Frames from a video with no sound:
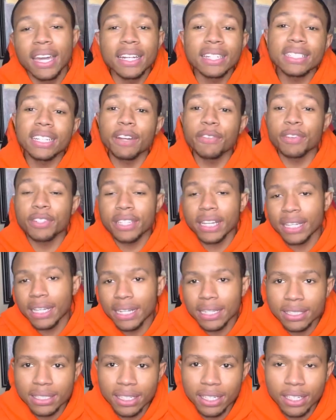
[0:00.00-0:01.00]
give or take, like I
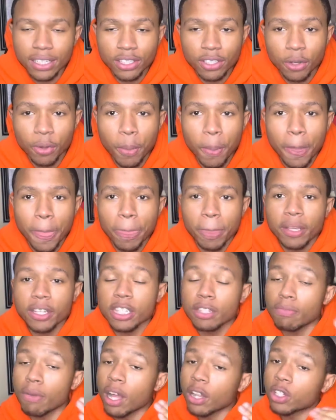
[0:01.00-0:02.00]
said. So
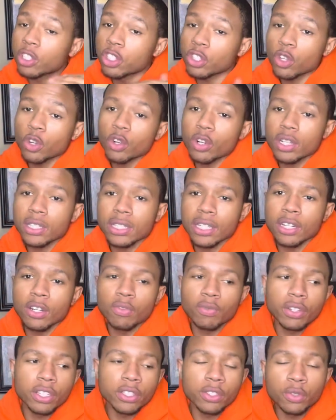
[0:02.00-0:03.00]
smaller stores that
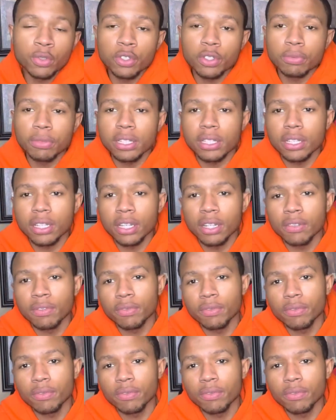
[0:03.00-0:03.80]
don't really do too much good